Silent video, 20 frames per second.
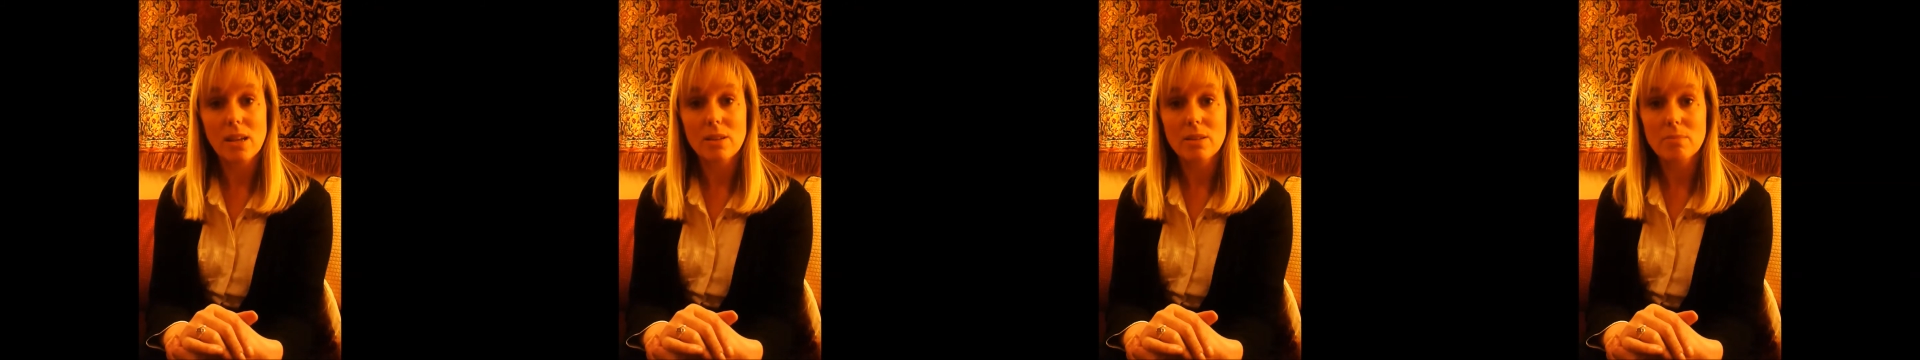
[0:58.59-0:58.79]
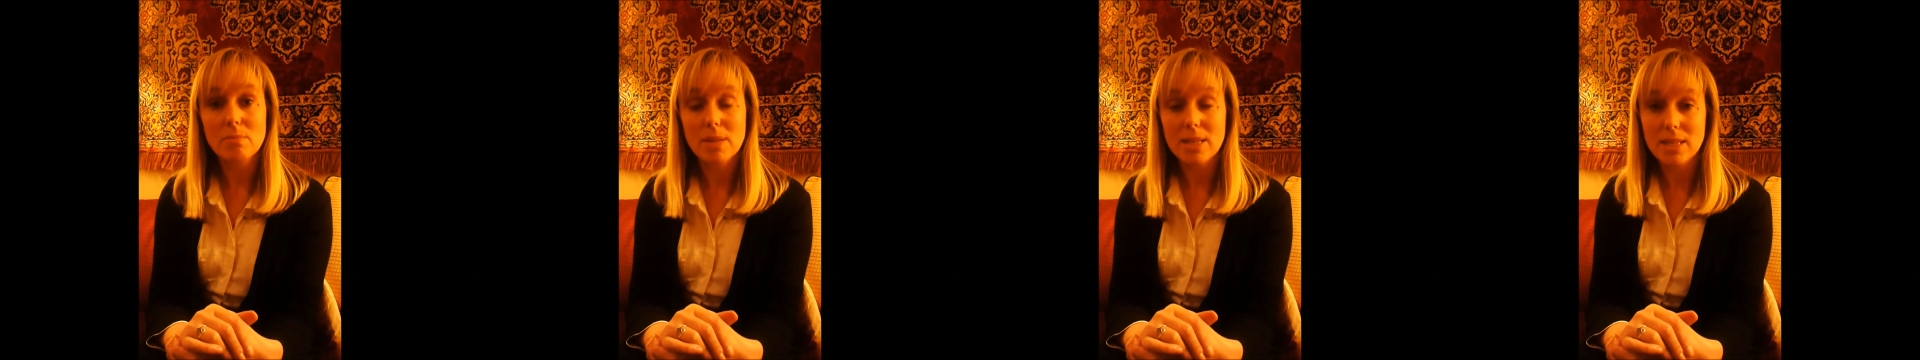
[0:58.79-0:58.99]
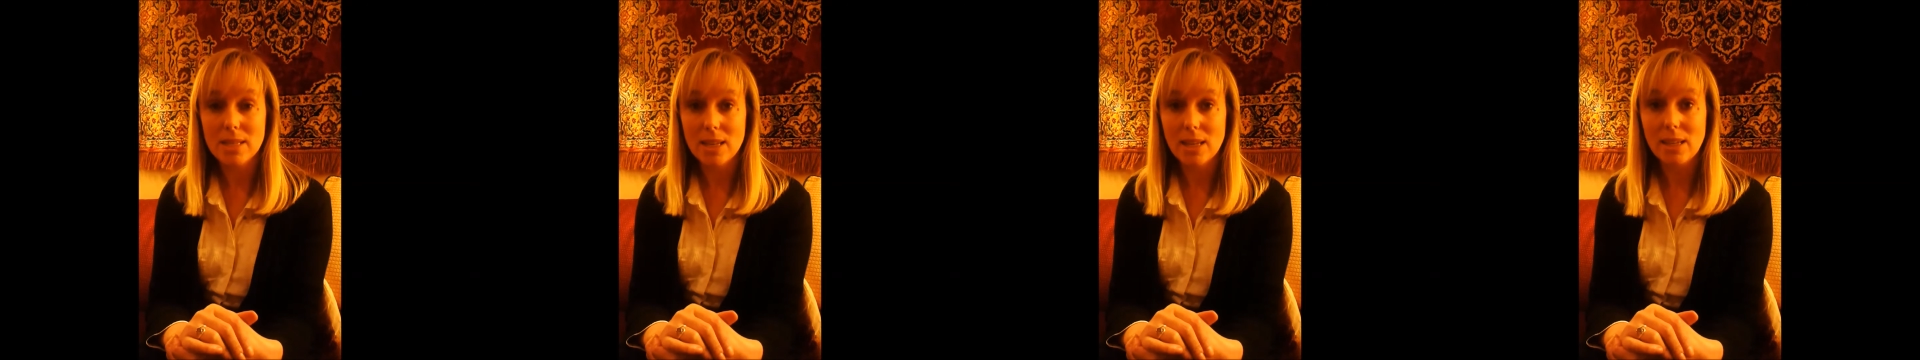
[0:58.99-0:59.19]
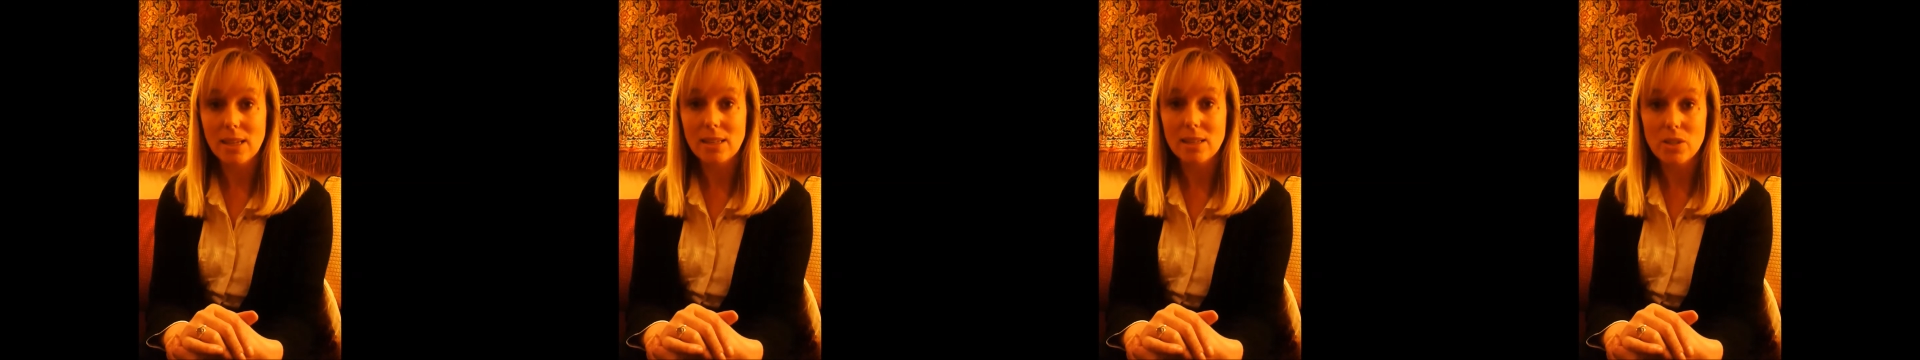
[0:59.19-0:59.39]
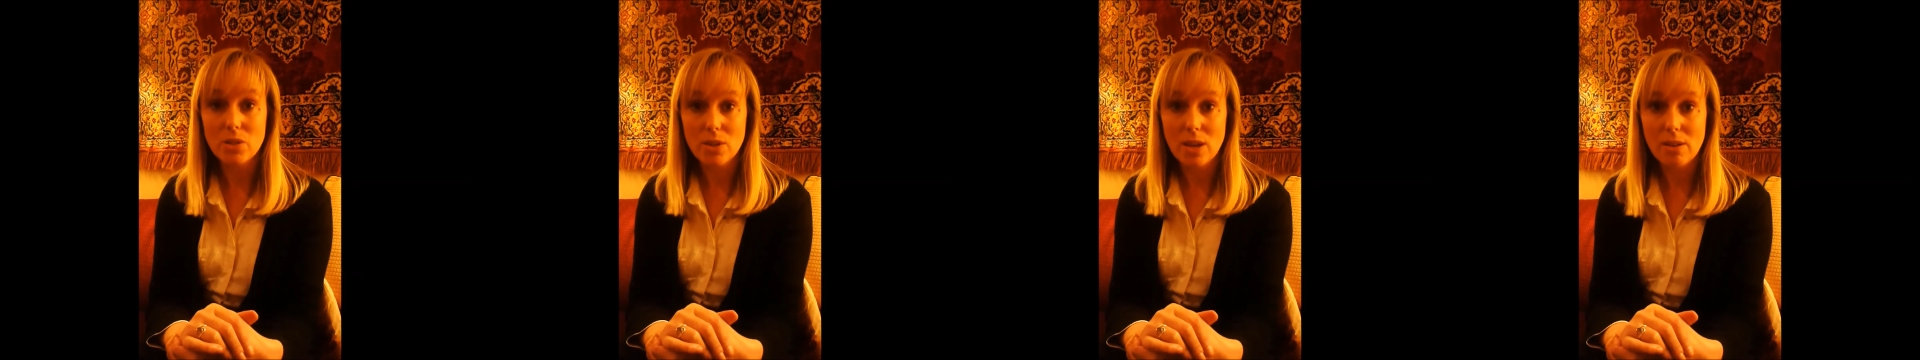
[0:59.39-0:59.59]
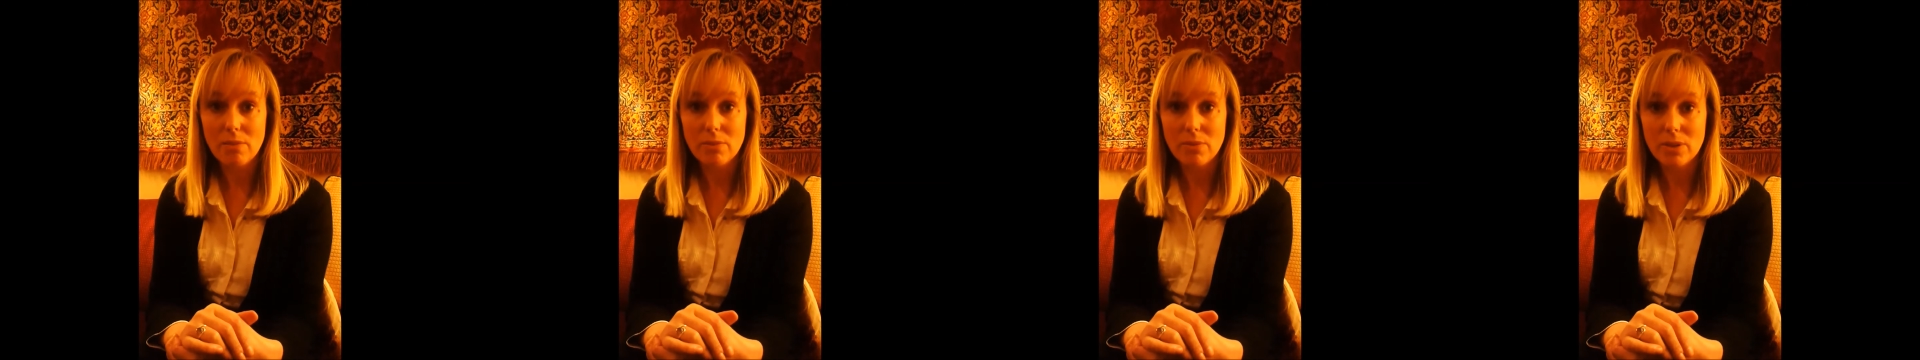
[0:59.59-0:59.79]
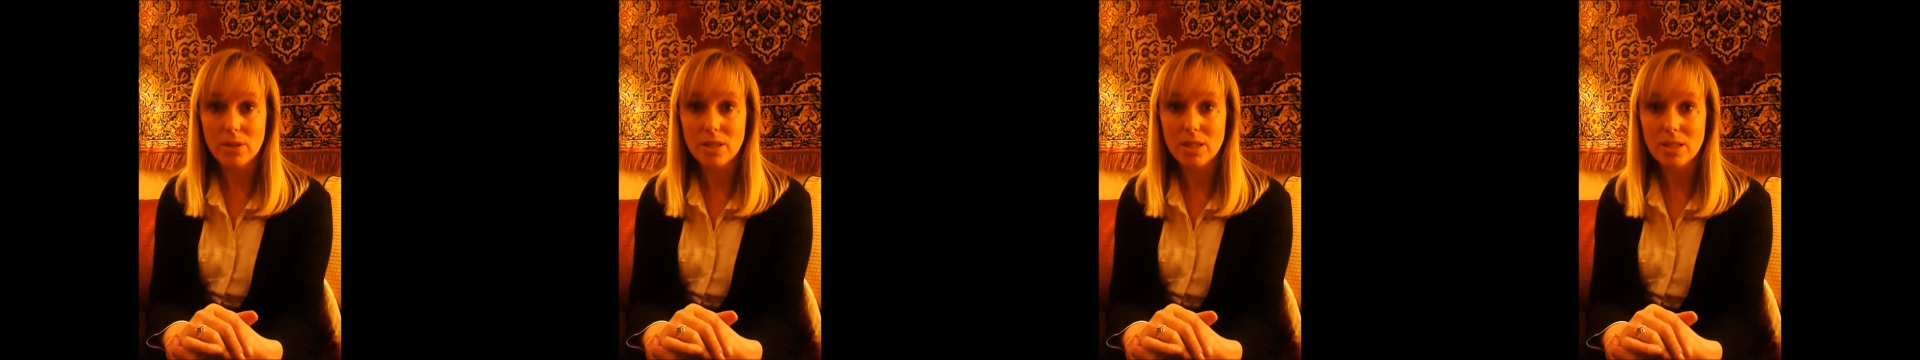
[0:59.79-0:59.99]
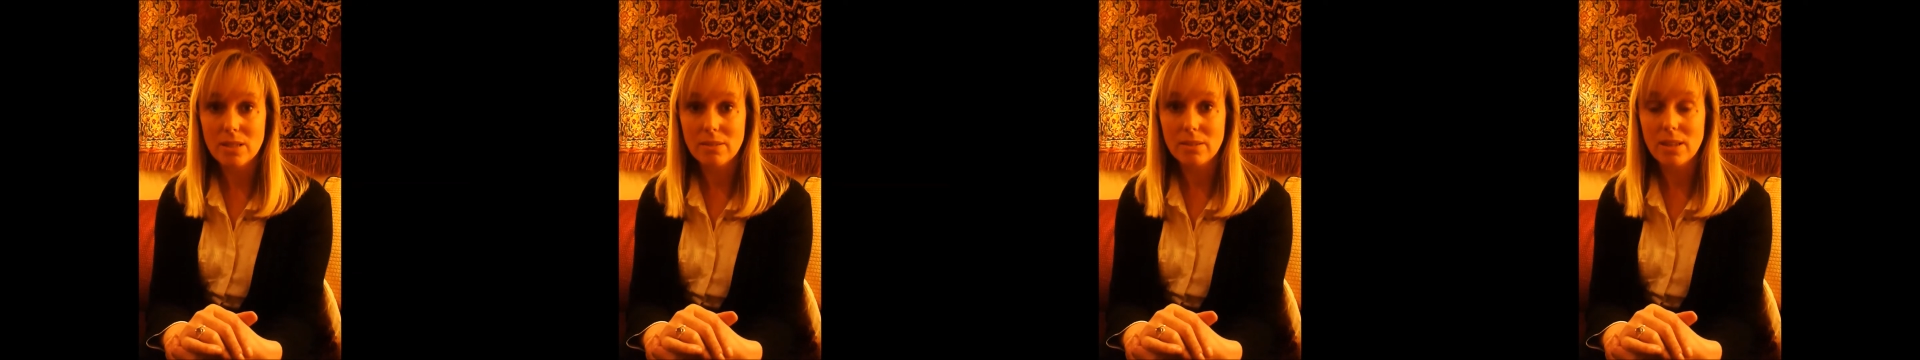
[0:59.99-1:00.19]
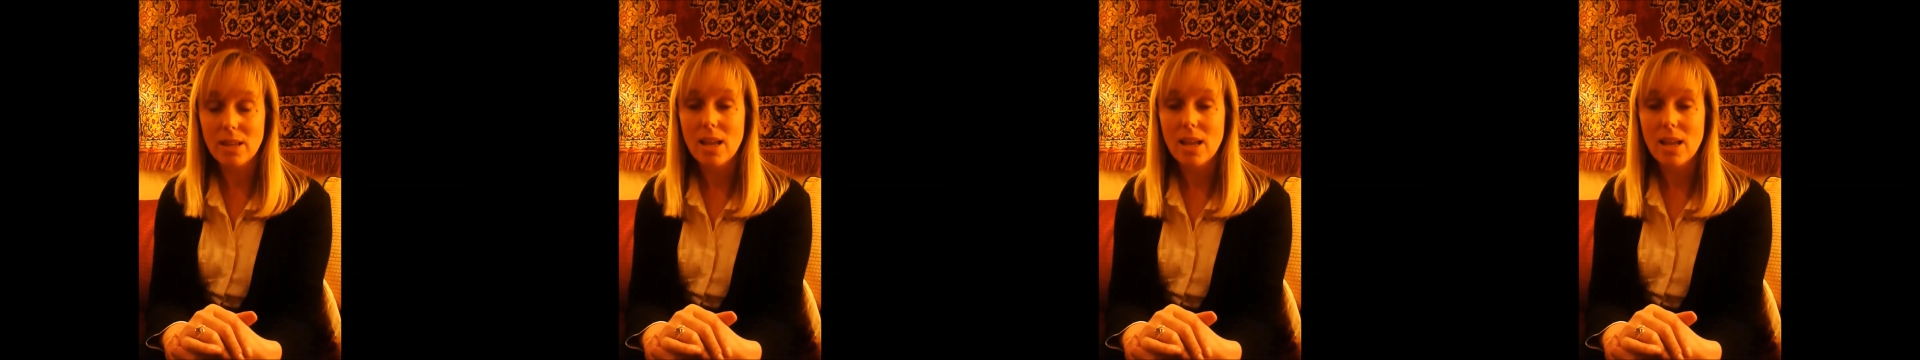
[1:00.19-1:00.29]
goes missing in Stratford.